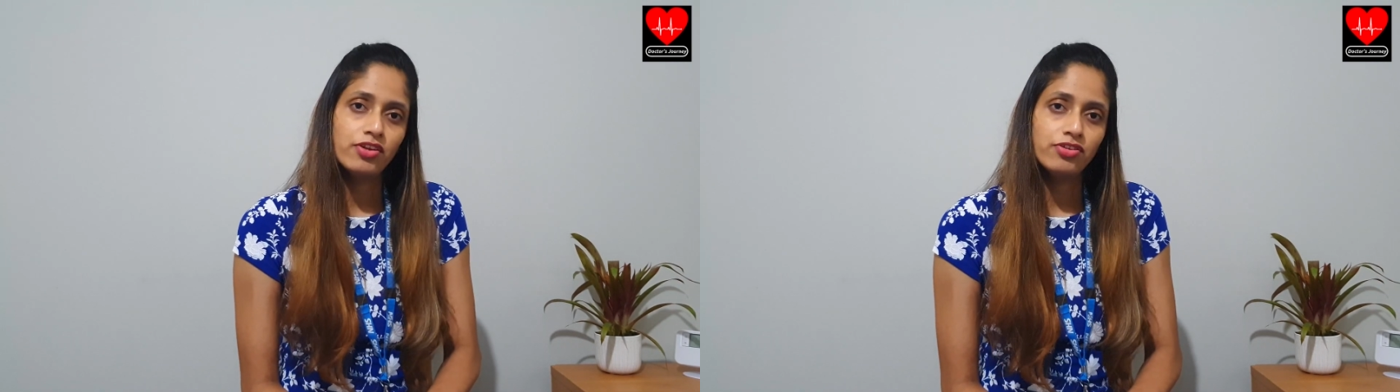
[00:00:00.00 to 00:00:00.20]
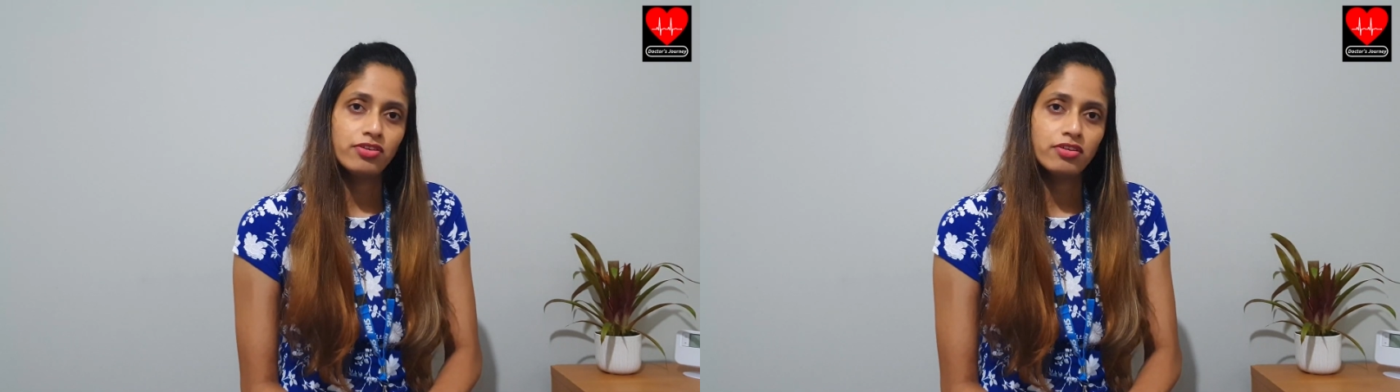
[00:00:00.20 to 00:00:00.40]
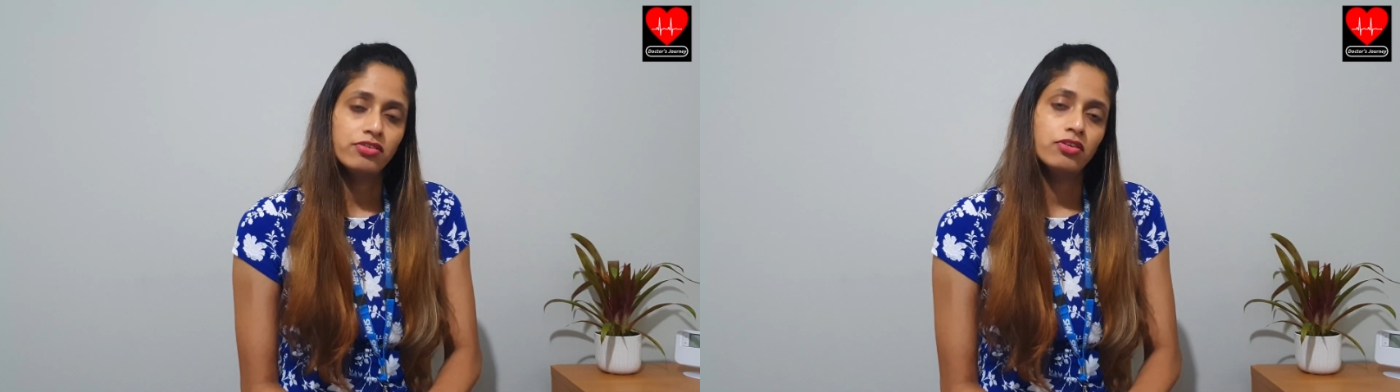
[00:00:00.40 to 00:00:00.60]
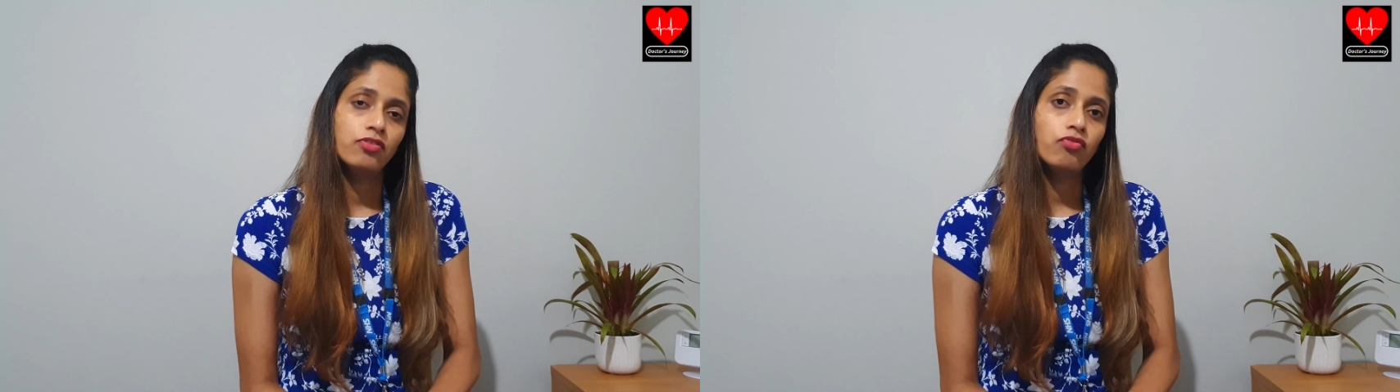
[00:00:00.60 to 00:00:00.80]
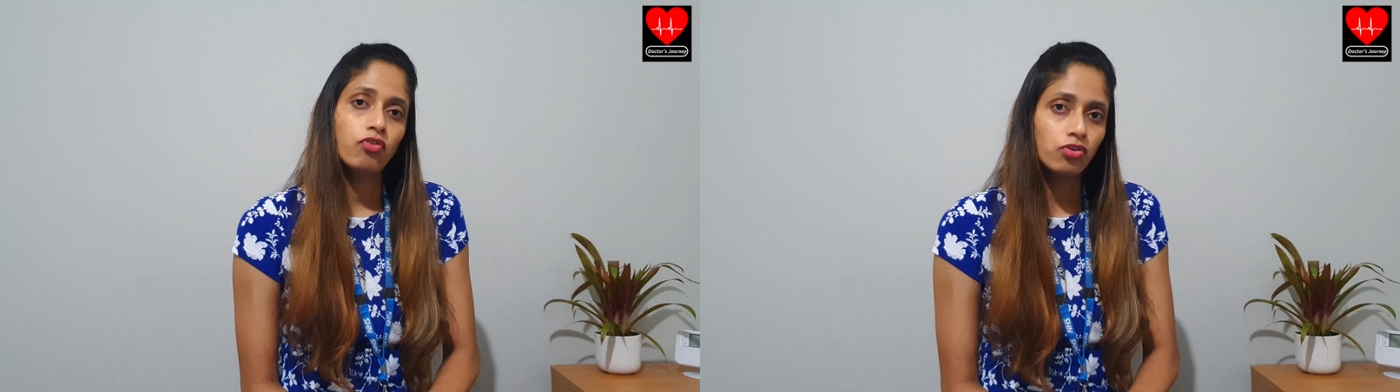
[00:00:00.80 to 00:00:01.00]

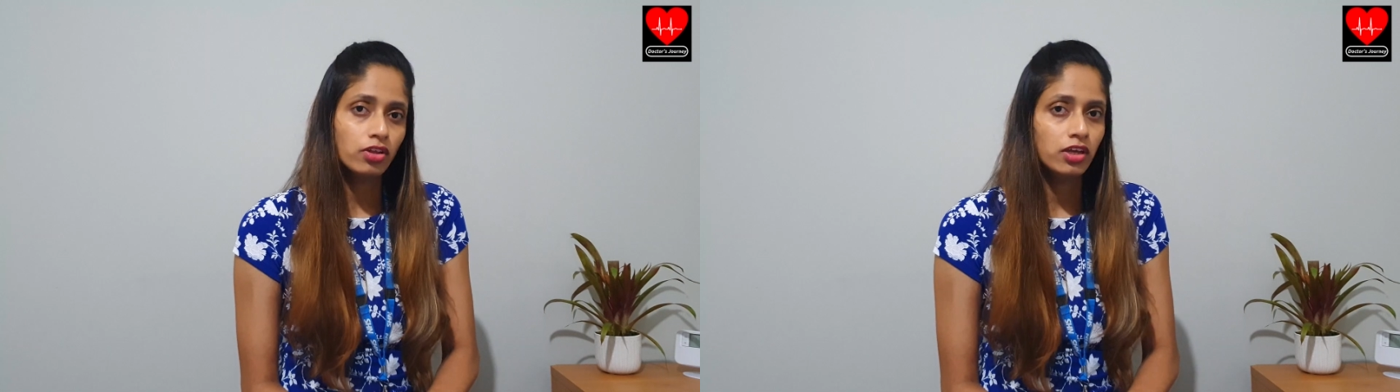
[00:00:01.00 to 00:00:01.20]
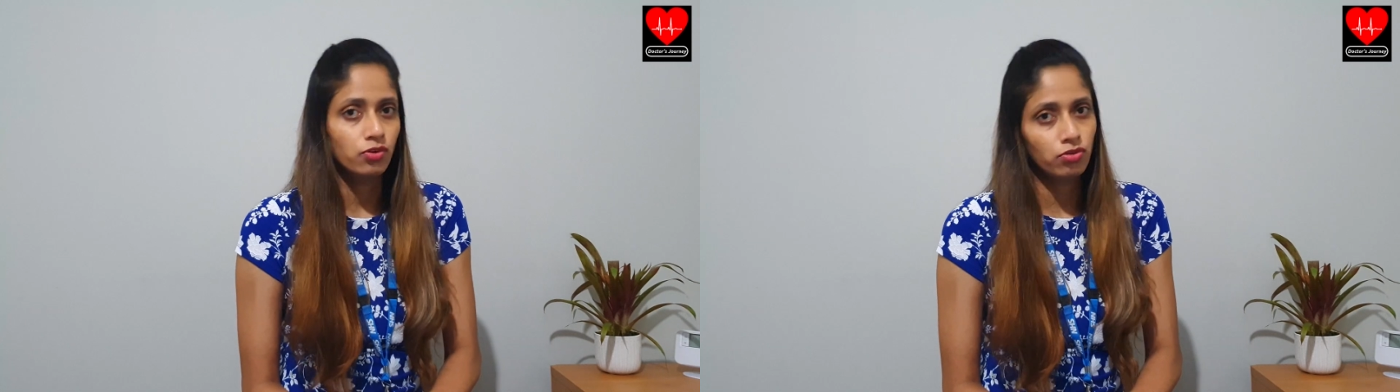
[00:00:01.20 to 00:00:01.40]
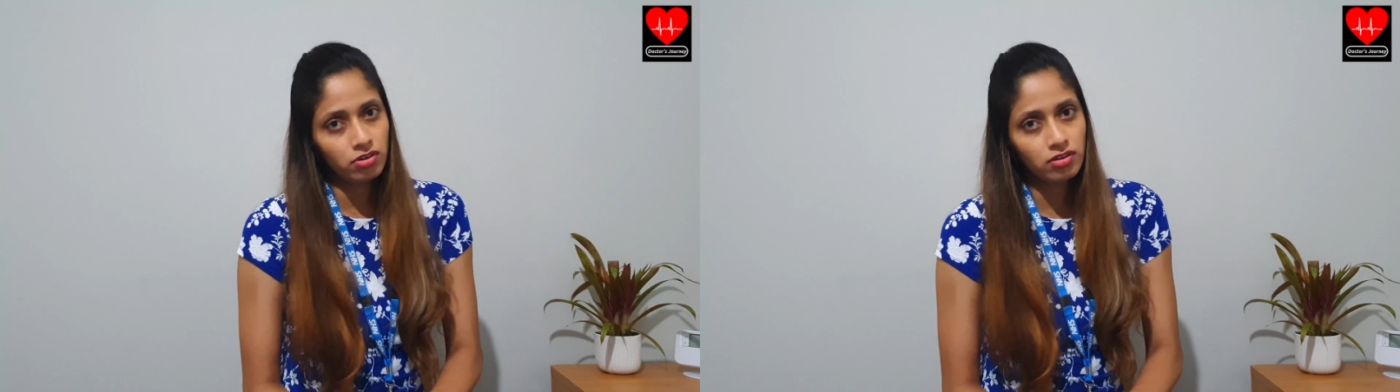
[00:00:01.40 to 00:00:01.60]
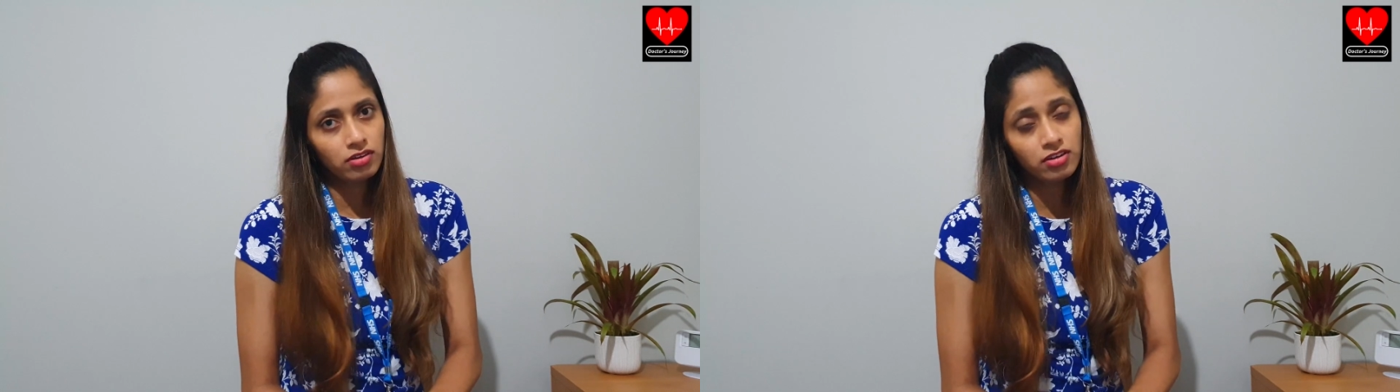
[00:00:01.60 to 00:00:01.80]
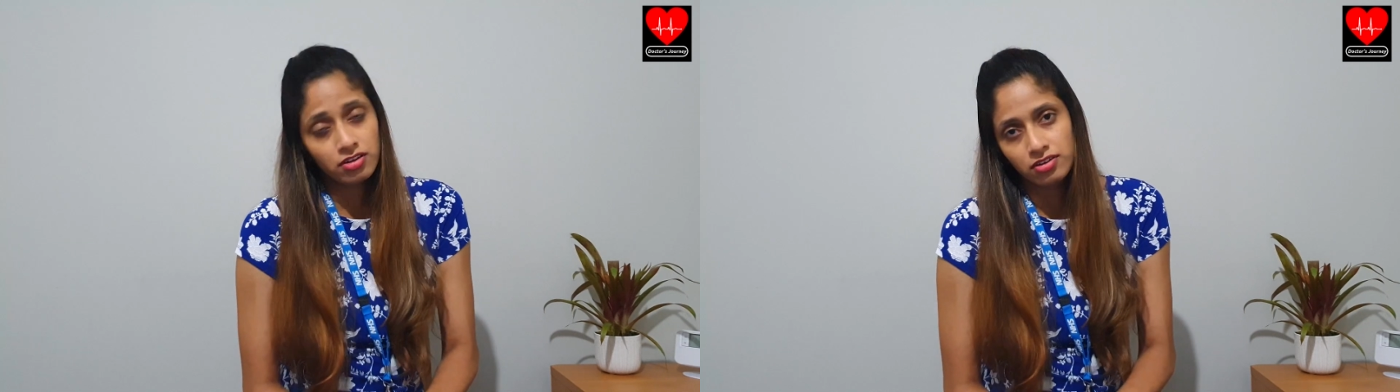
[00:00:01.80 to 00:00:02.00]
registration for the EU
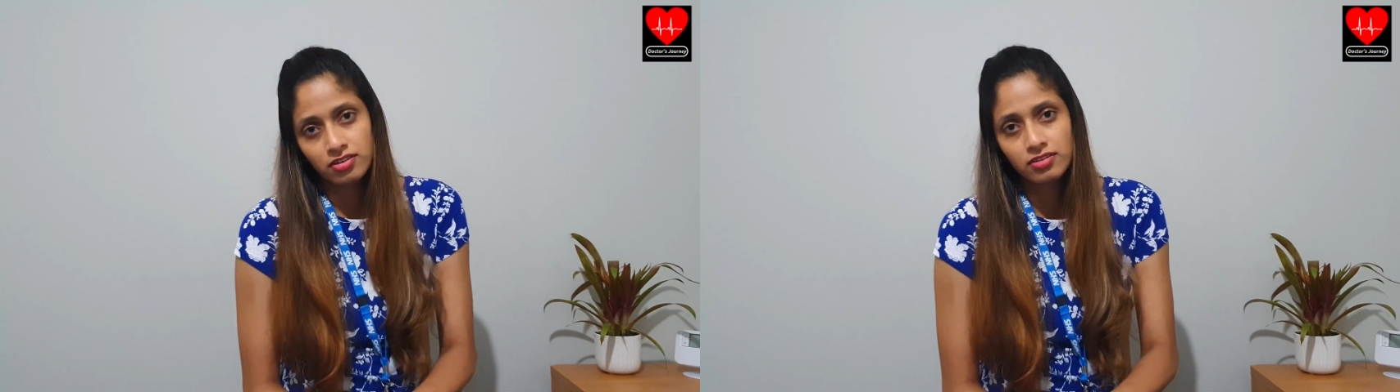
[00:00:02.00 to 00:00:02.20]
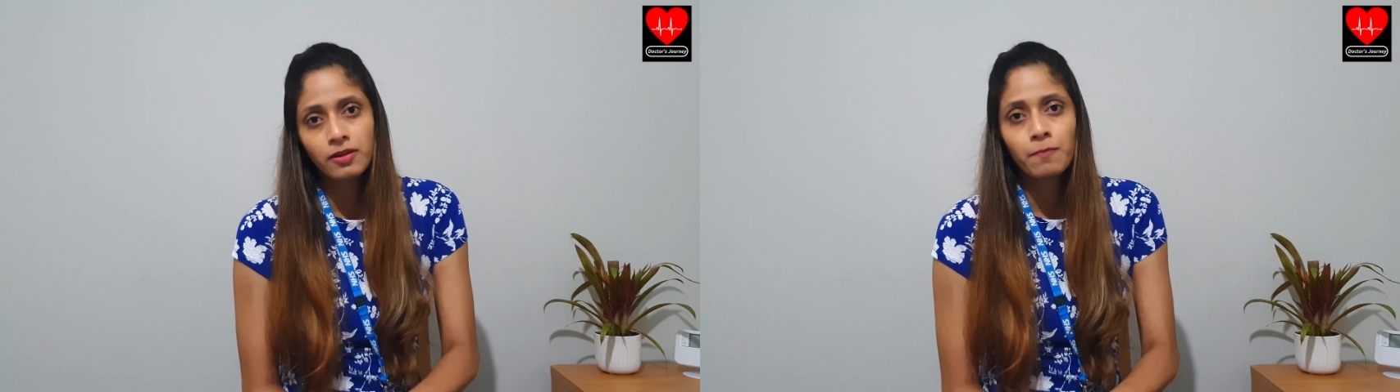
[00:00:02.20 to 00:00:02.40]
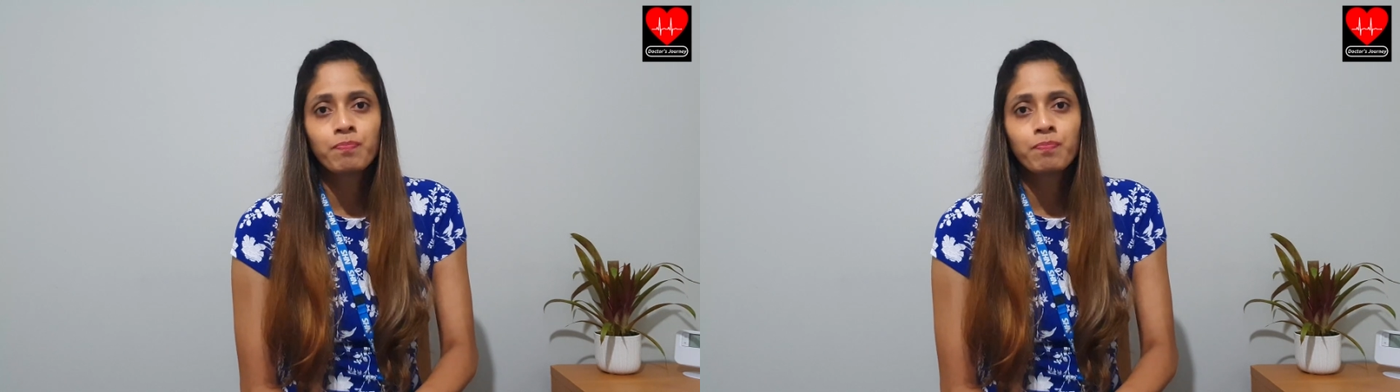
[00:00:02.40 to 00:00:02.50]
citizens.